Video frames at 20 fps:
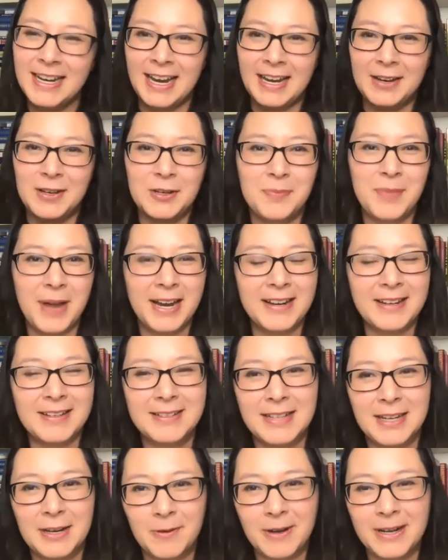and you're back on
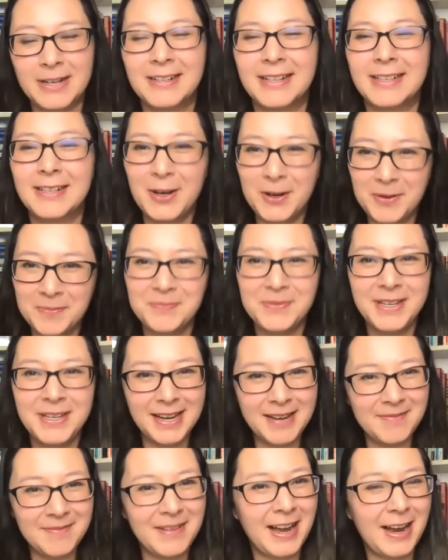day one. You're like, oh,
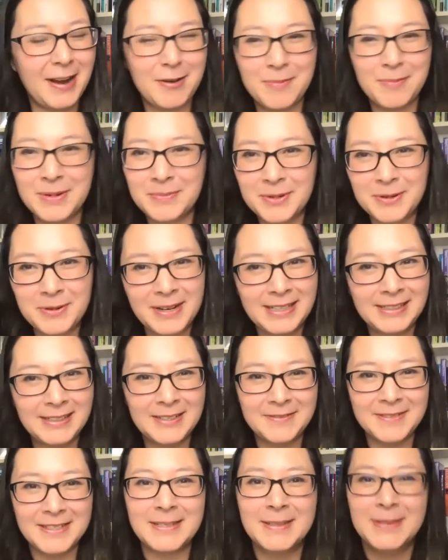yep, I remember why I love
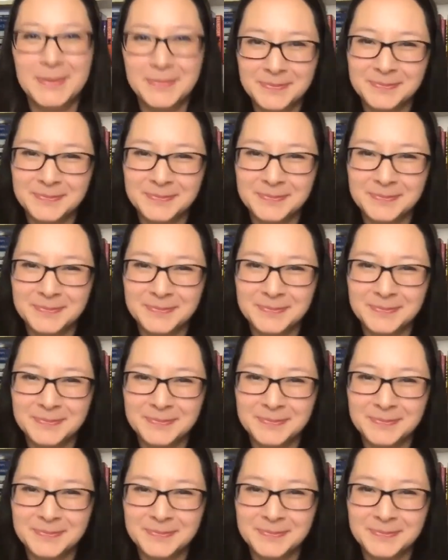this.